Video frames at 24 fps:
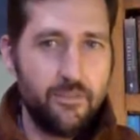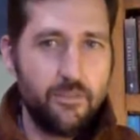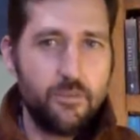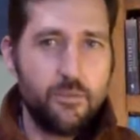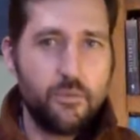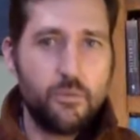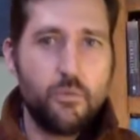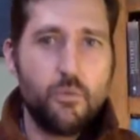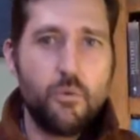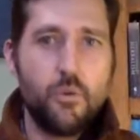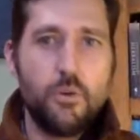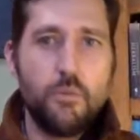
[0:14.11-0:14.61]

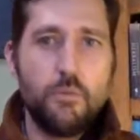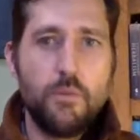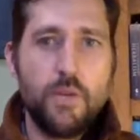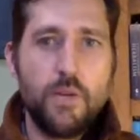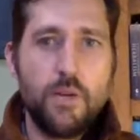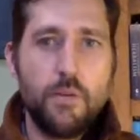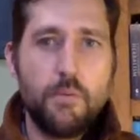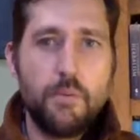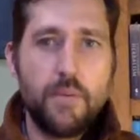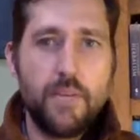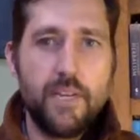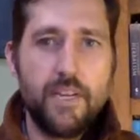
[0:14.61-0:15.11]
warming
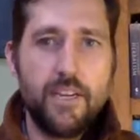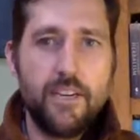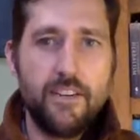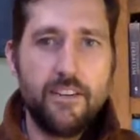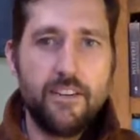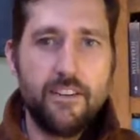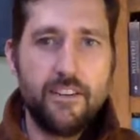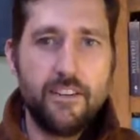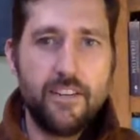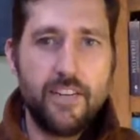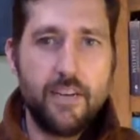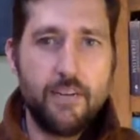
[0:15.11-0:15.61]
up
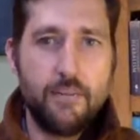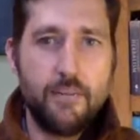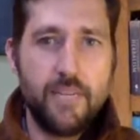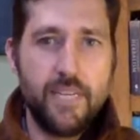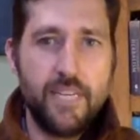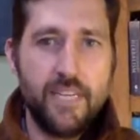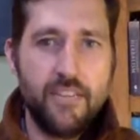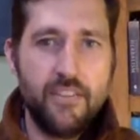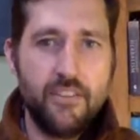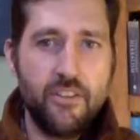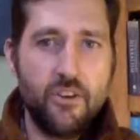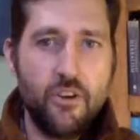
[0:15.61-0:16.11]
here, coming
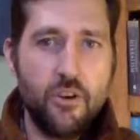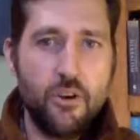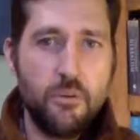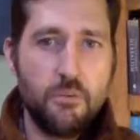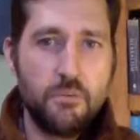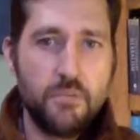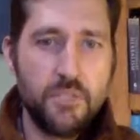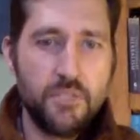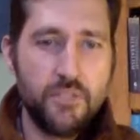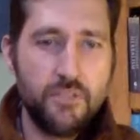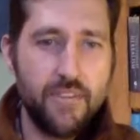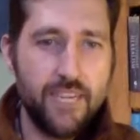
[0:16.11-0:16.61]
down the home
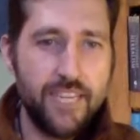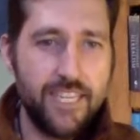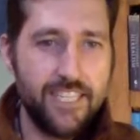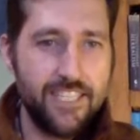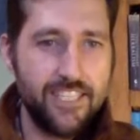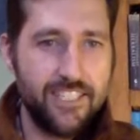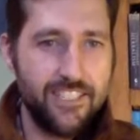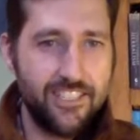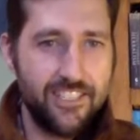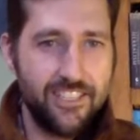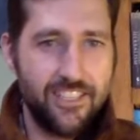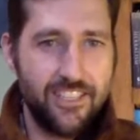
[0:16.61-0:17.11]

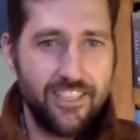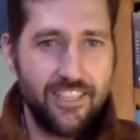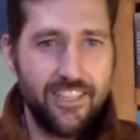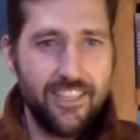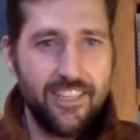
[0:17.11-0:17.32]
stretch.